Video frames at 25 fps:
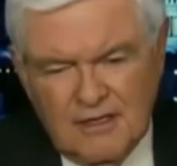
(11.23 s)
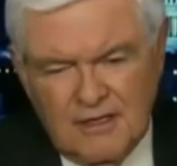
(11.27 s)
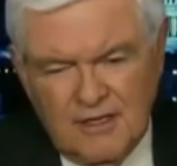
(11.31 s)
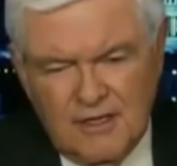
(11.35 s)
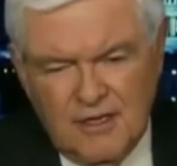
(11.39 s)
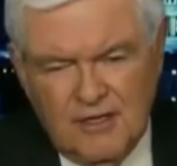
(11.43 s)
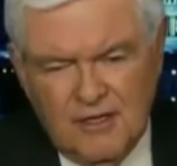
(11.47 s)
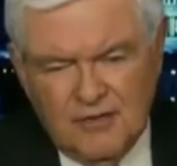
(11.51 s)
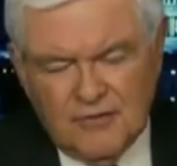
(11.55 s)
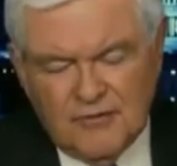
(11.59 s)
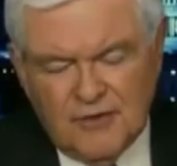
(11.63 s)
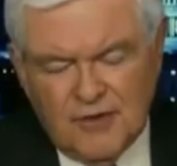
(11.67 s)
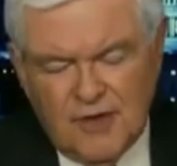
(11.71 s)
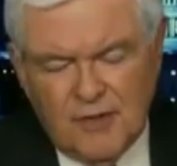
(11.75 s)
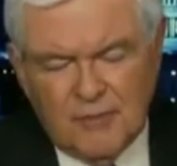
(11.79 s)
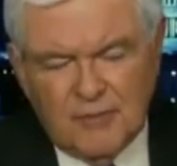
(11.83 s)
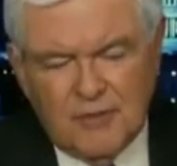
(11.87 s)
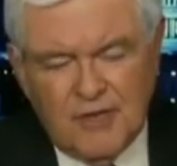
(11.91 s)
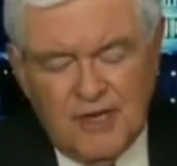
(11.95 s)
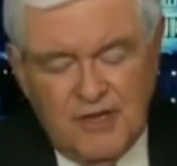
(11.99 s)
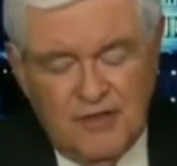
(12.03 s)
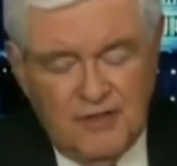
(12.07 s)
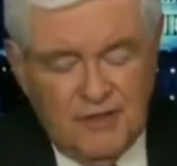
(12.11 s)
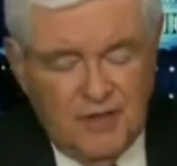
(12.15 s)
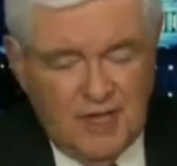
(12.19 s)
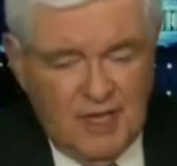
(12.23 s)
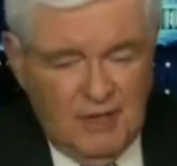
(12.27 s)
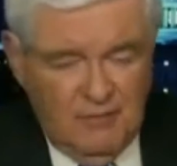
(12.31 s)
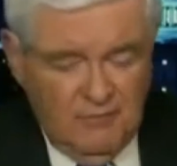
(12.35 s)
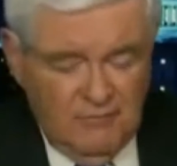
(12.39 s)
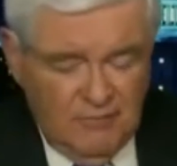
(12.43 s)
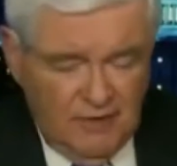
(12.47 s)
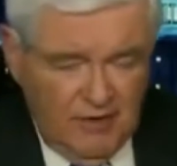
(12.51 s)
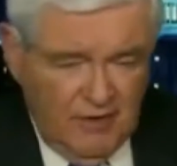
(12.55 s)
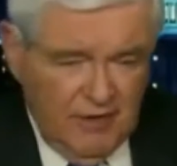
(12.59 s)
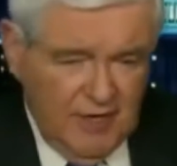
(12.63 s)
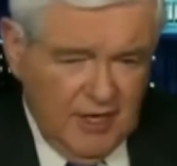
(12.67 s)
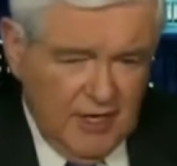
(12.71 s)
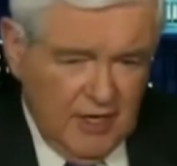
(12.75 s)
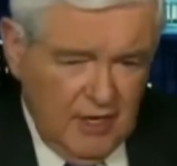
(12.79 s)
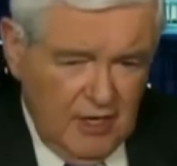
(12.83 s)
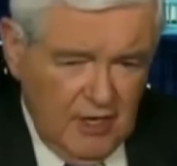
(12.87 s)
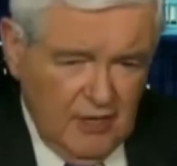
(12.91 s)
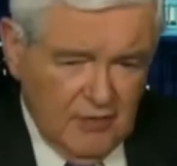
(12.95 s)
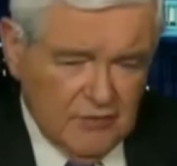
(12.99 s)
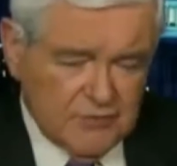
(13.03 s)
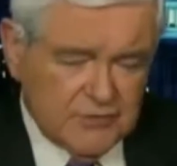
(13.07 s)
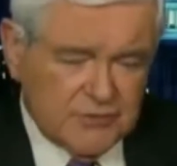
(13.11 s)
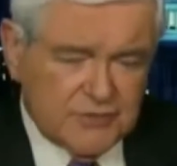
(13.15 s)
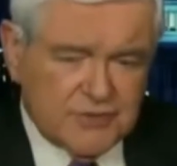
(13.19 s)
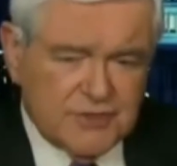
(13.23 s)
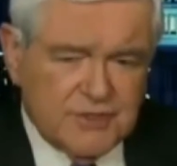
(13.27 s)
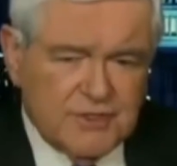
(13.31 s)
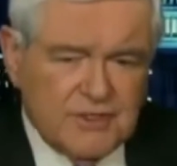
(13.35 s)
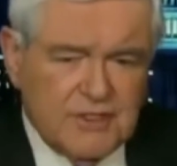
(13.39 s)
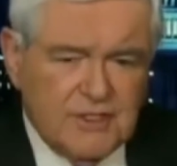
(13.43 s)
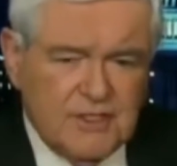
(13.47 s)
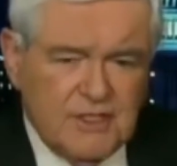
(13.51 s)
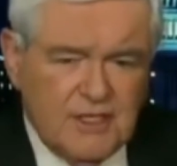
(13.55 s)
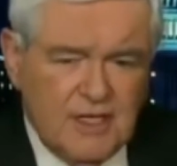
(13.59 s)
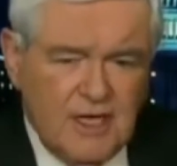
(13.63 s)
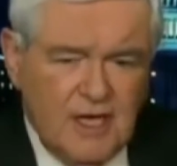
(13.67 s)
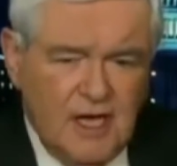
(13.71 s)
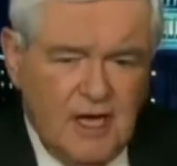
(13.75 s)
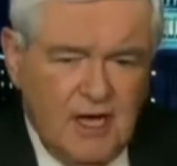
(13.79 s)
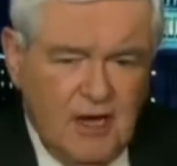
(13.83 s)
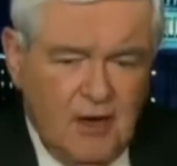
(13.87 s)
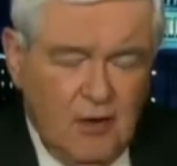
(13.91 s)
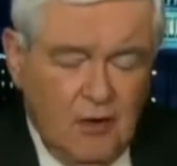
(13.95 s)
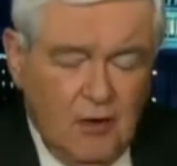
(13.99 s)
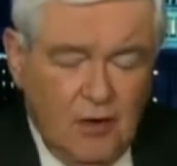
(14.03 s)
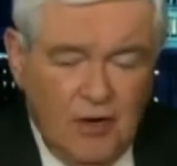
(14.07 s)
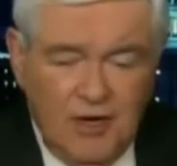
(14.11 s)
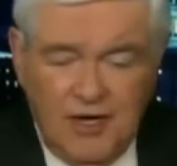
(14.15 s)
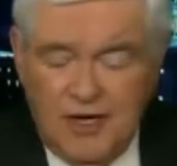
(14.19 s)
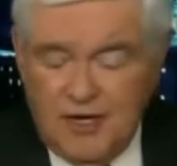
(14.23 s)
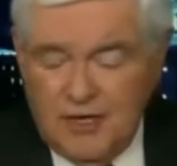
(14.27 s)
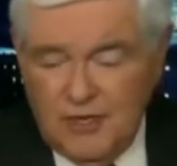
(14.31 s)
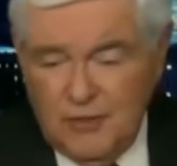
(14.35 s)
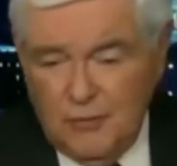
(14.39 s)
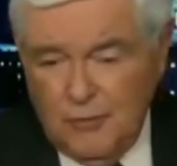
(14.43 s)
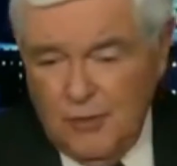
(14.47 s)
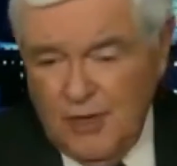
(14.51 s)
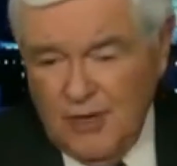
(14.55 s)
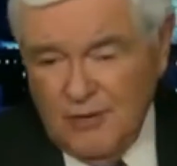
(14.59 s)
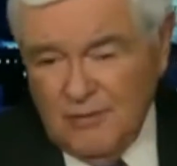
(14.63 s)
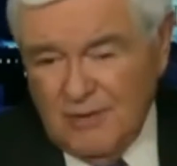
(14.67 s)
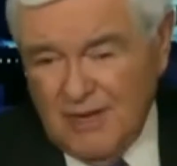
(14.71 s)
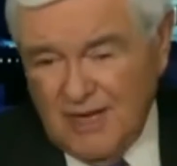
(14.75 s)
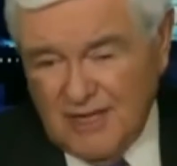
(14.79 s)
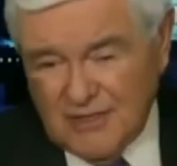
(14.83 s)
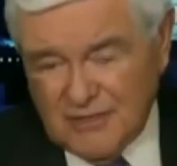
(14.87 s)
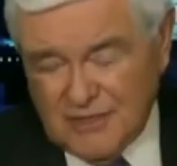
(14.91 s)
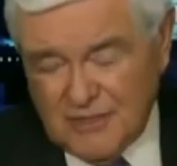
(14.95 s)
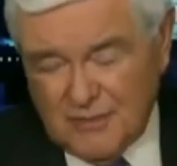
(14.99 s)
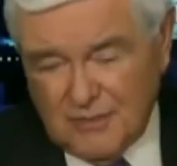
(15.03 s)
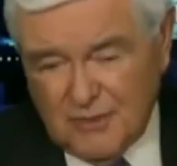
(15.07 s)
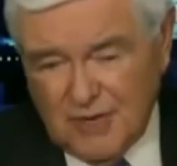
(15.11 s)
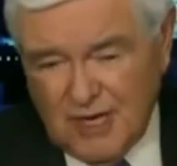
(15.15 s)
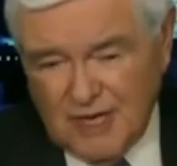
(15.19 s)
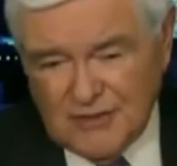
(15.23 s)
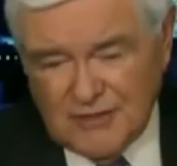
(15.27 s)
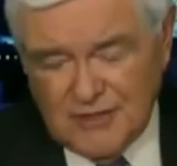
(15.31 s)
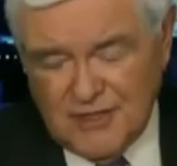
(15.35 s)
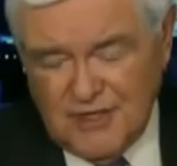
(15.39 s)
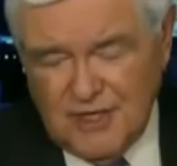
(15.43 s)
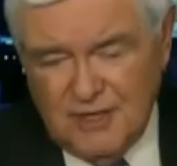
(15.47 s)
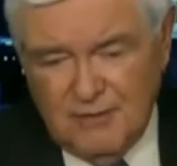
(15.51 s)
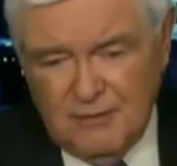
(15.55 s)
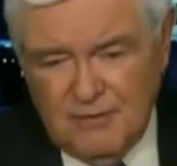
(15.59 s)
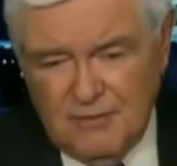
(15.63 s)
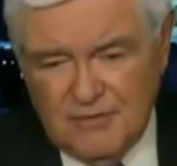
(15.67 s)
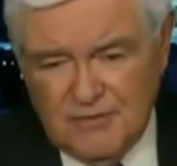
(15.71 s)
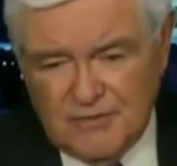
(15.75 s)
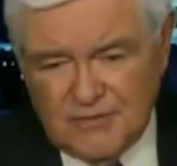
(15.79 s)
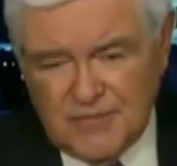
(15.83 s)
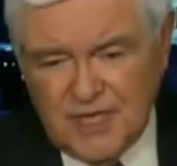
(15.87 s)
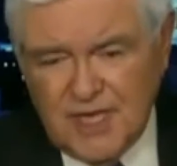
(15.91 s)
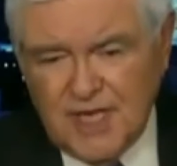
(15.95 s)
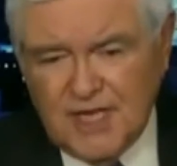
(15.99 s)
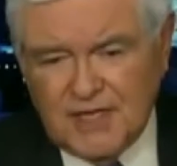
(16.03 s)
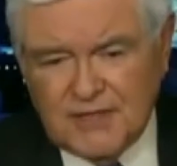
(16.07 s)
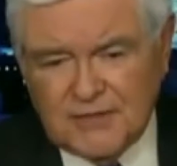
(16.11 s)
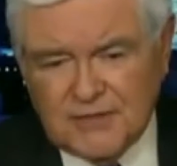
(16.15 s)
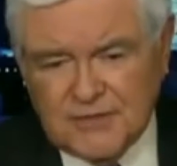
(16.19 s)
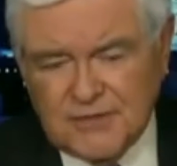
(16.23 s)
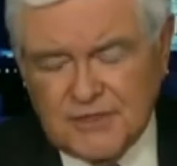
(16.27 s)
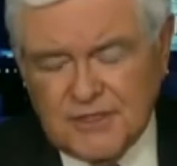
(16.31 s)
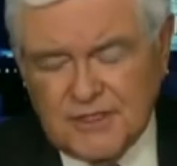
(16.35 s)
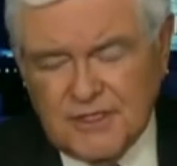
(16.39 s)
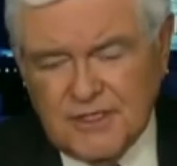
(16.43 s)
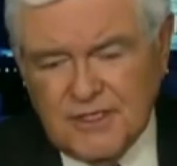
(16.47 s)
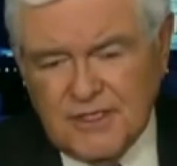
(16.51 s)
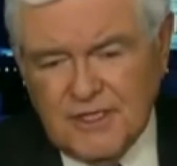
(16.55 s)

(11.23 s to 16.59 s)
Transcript: you know, Trump could either come very close uh, or he could win by a surprising number of states.